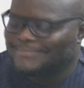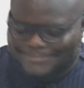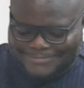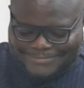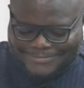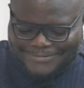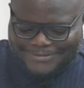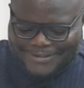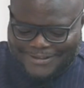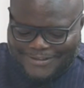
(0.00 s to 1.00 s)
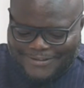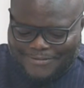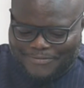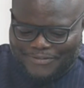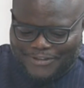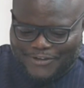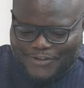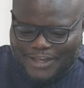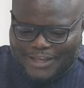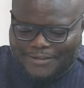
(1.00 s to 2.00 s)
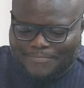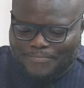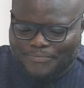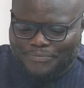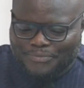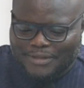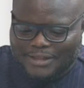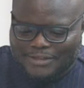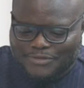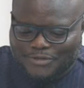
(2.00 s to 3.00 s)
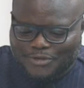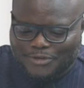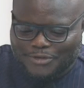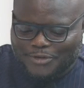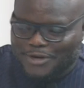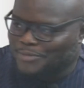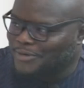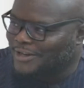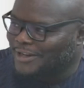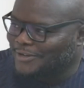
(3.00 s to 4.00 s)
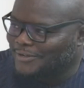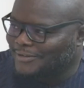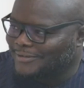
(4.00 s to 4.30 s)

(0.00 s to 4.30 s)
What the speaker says: Yes. Okay. So, you want to put it out?